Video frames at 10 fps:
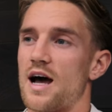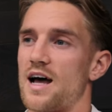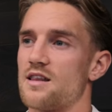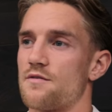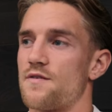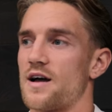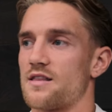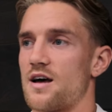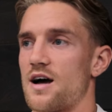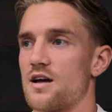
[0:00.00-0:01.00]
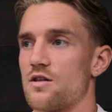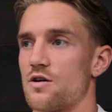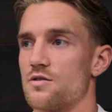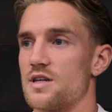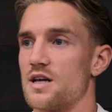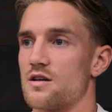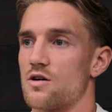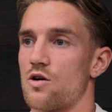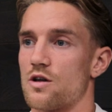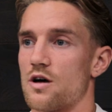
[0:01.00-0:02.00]
and the fact that Dean and
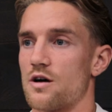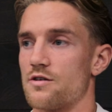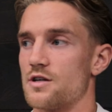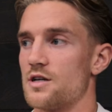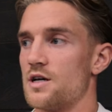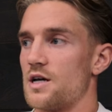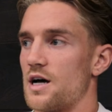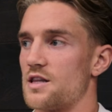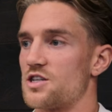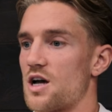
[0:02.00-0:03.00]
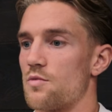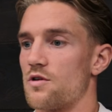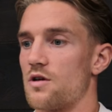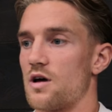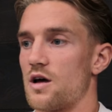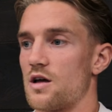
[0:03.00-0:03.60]
Connor and the chairman